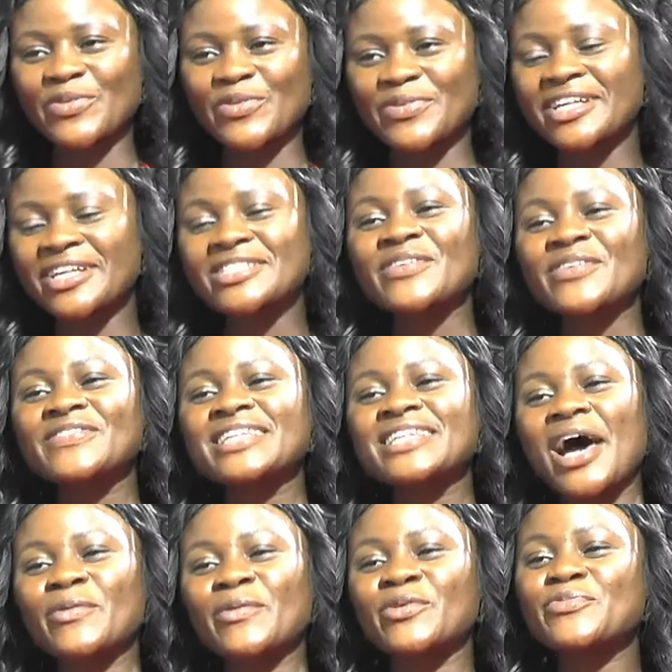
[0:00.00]
because of
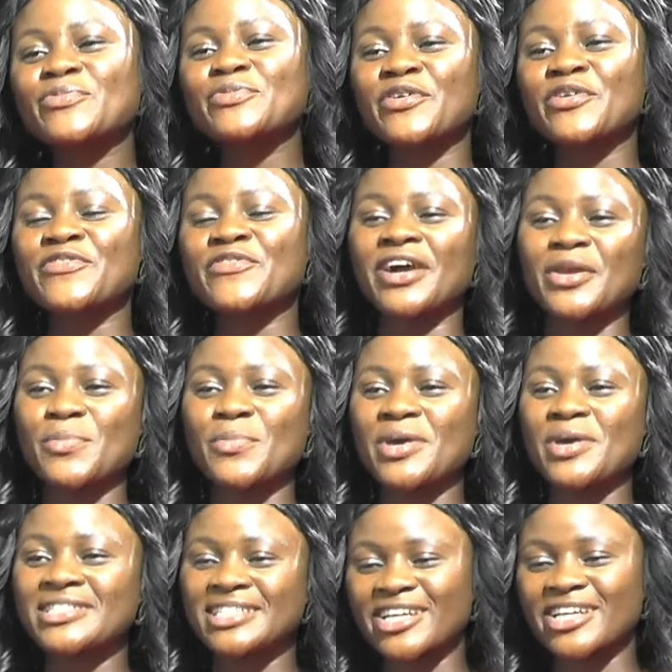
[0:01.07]
time, what will be your final
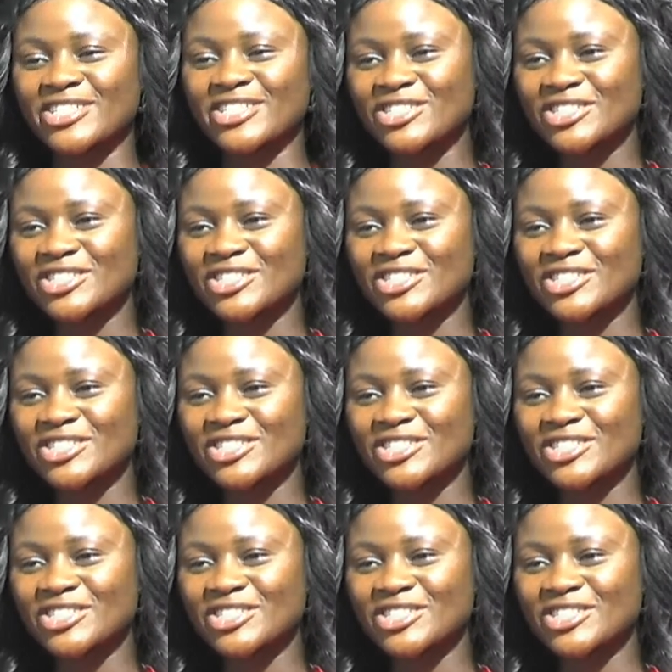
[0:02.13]
message?